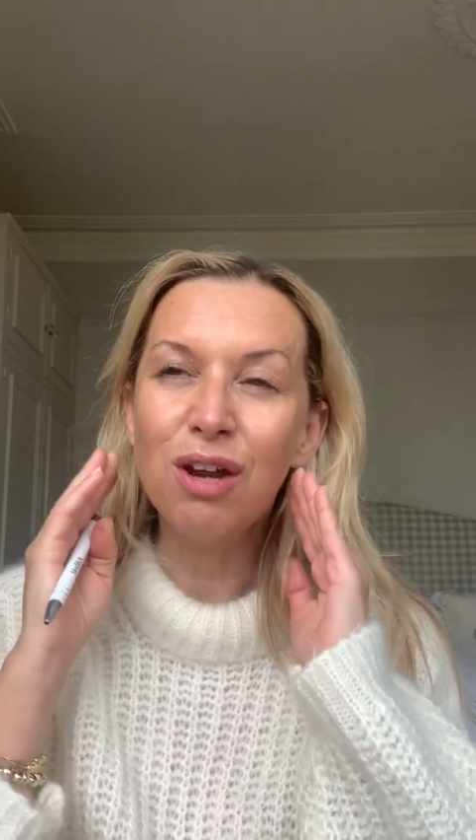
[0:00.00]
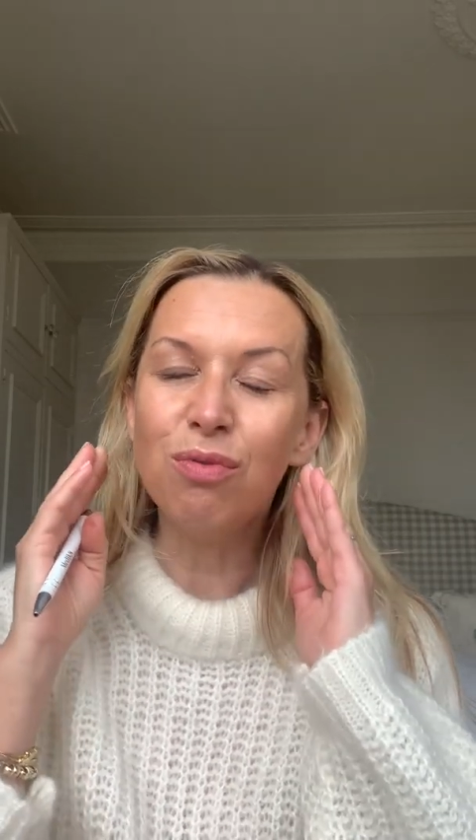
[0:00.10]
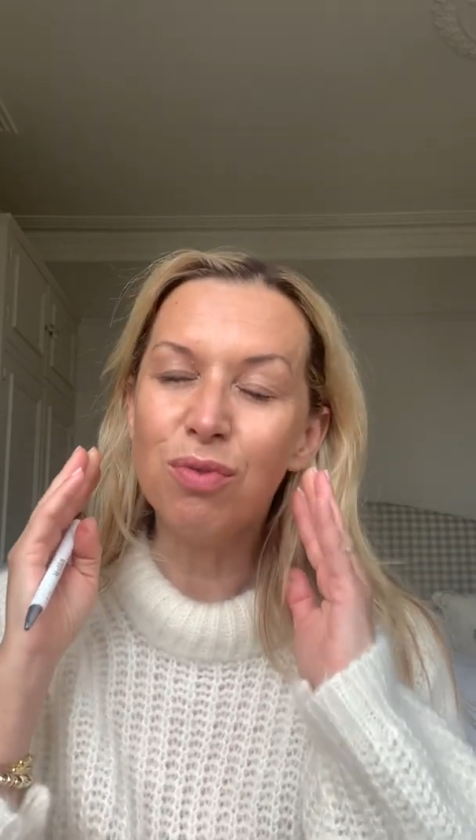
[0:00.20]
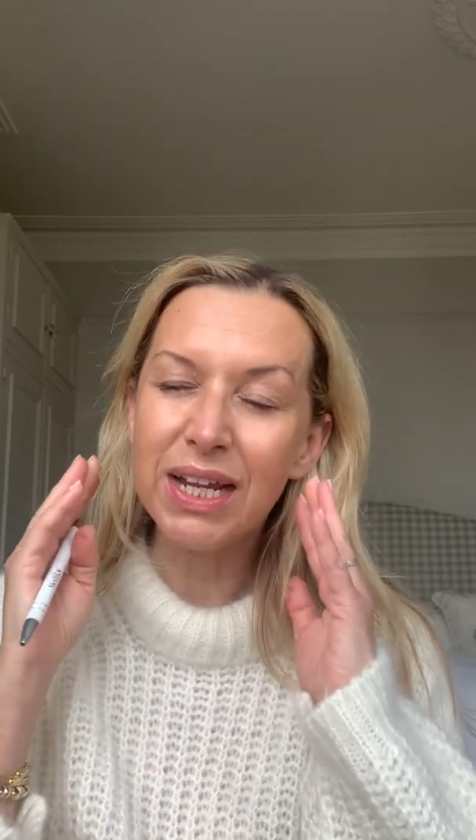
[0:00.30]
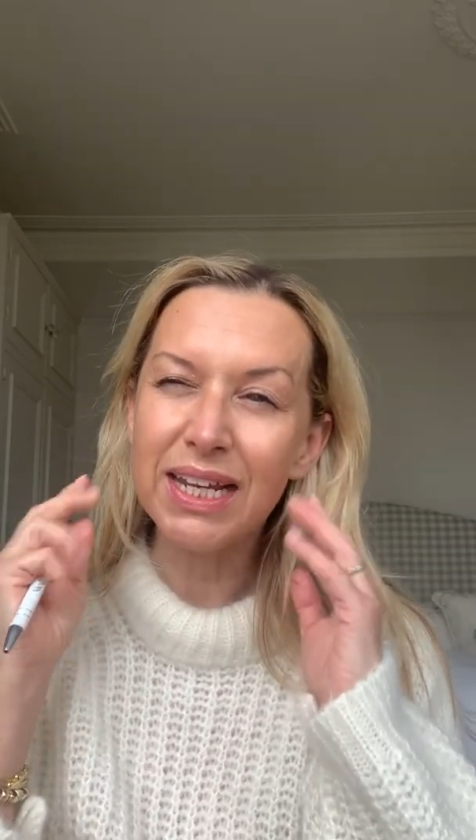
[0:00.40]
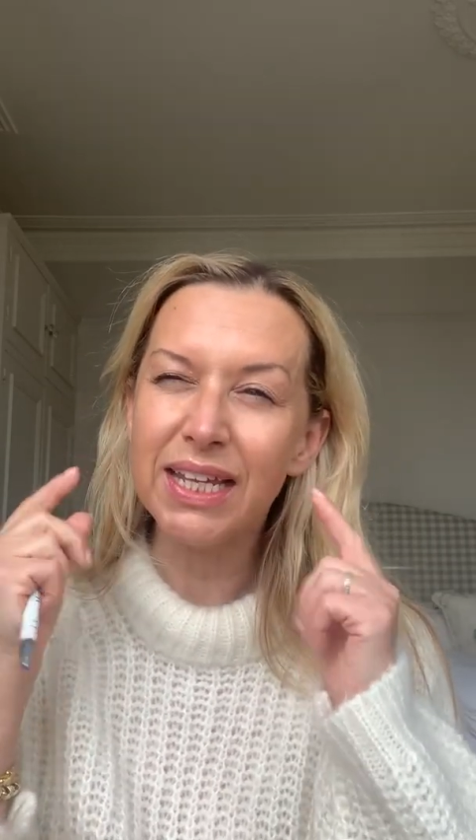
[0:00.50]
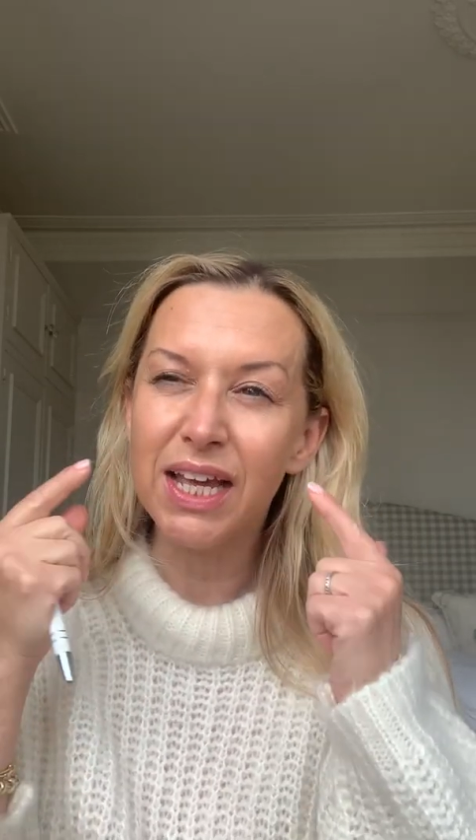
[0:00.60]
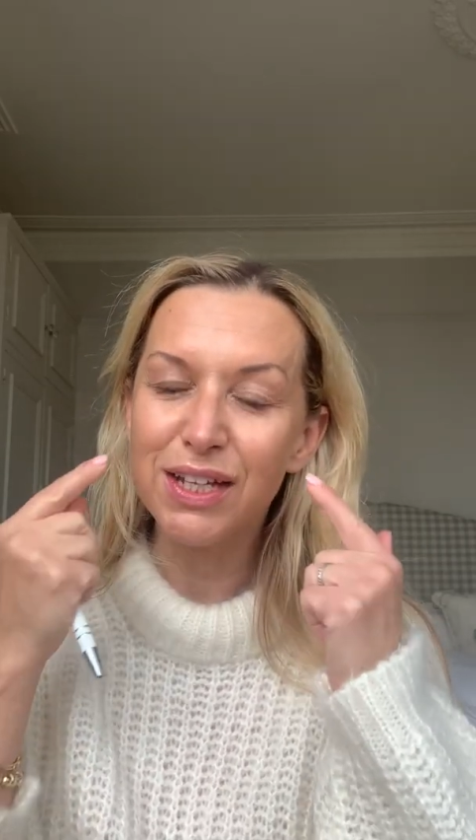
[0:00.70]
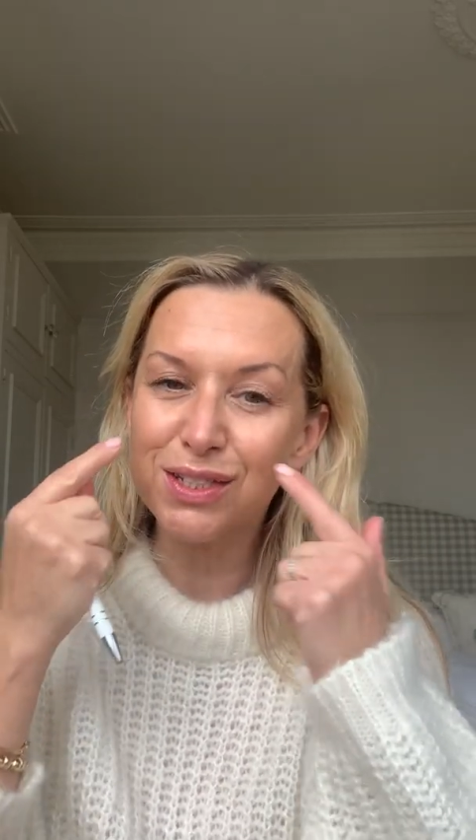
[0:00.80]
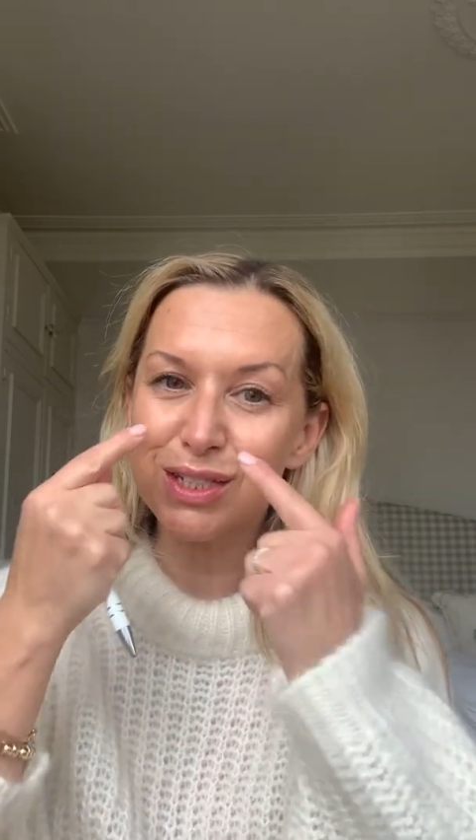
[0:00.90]
really
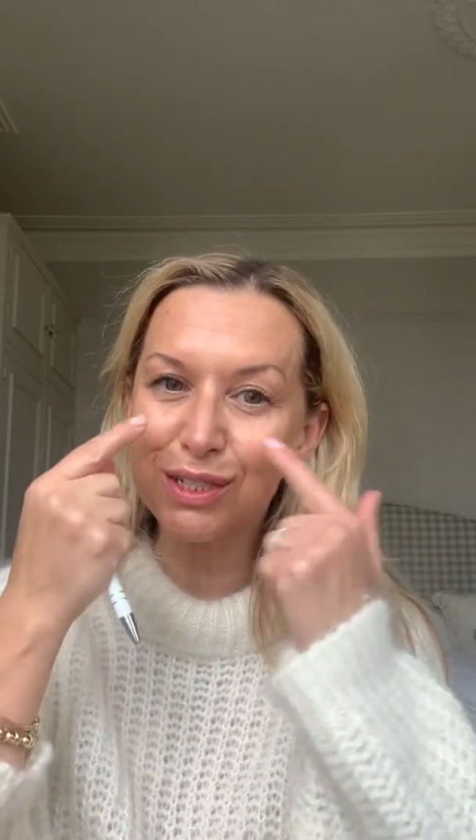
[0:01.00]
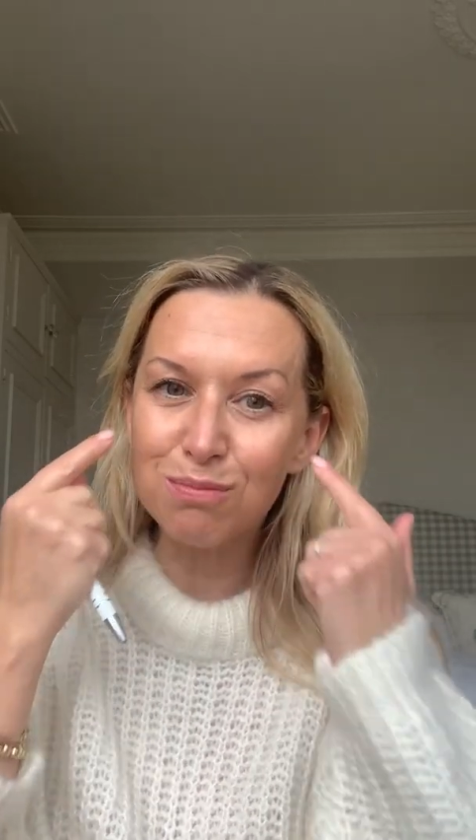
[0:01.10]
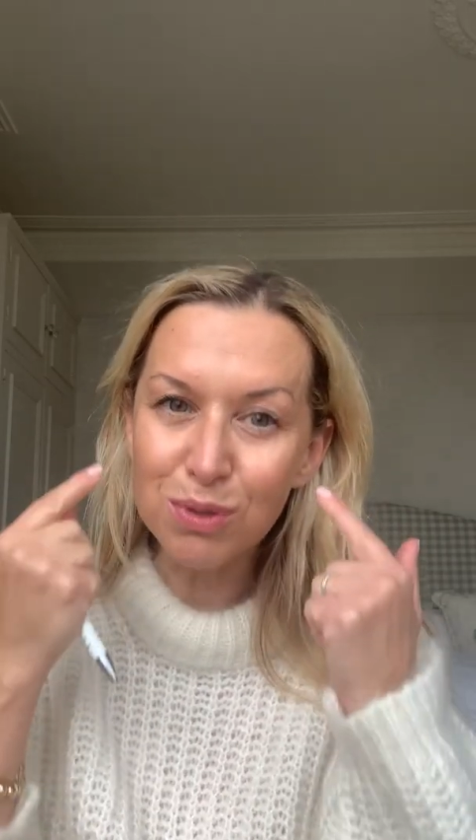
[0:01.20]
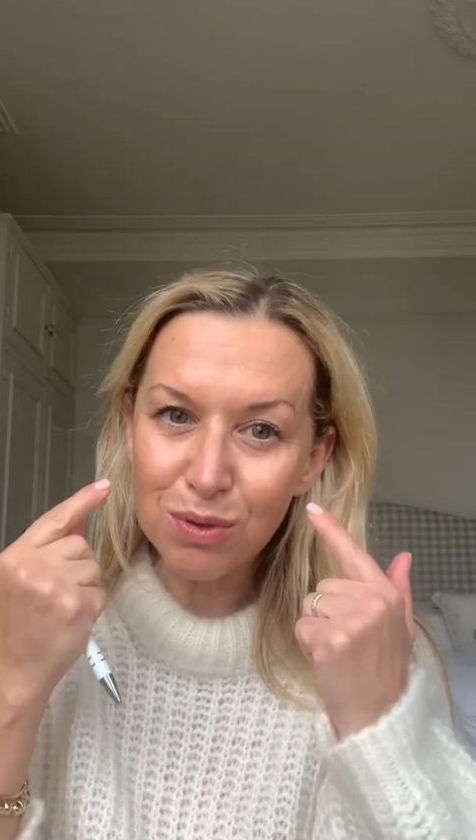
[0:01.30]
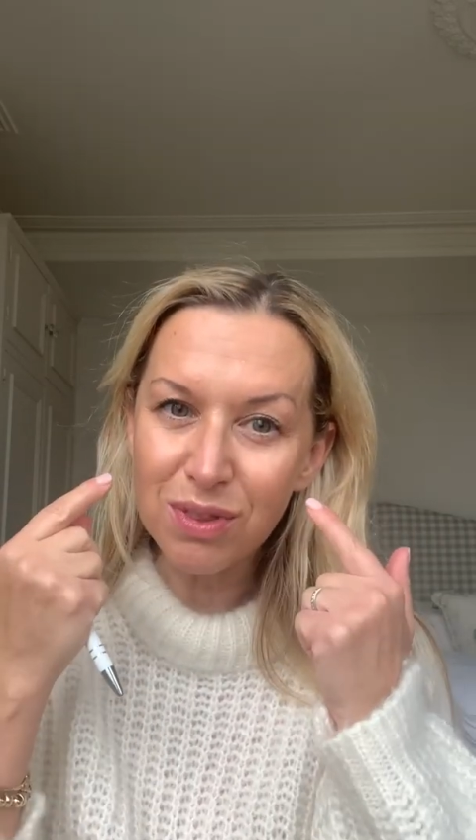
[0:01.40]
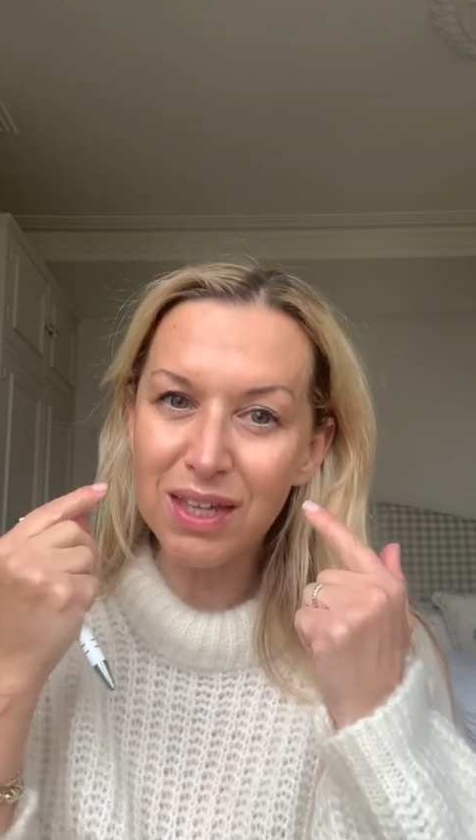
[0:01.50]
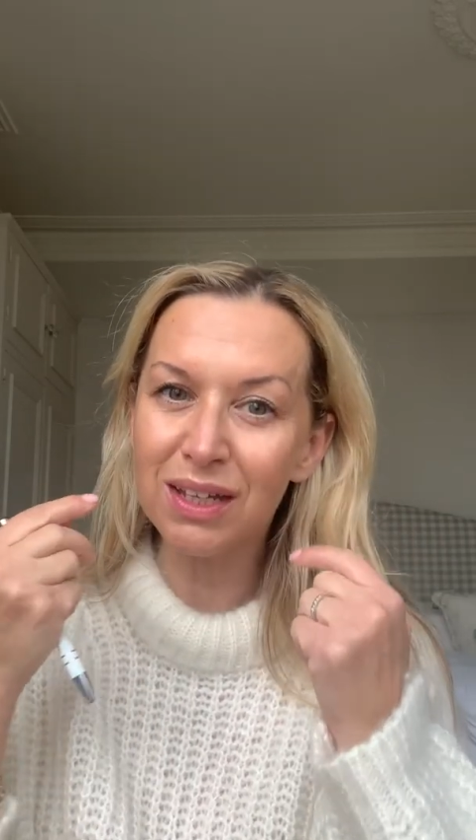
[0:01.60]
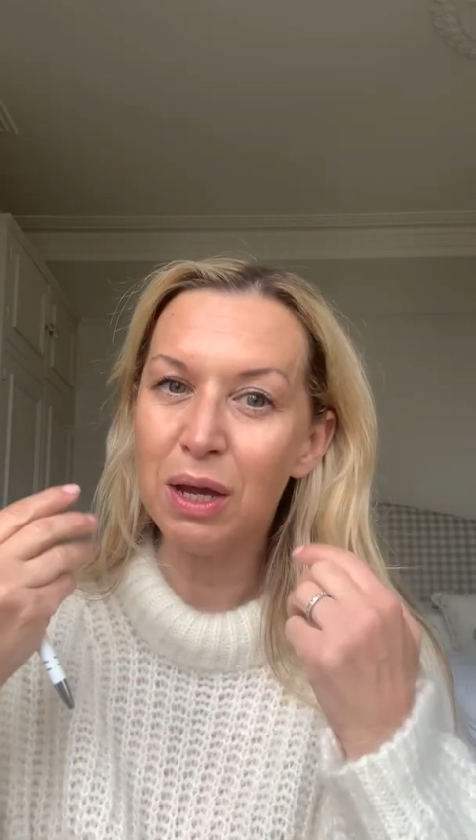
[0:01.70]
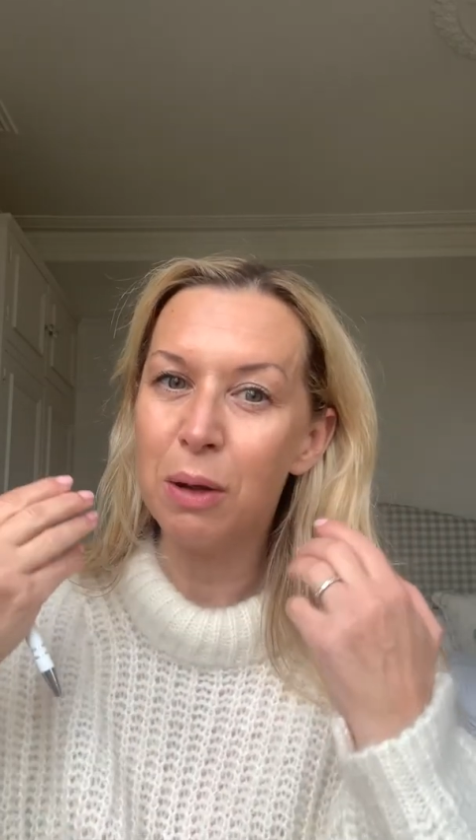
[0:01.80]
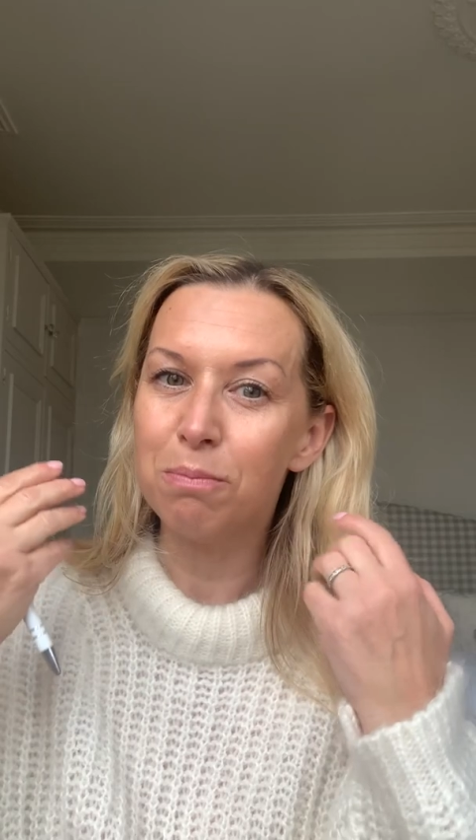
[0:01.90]
smoothing,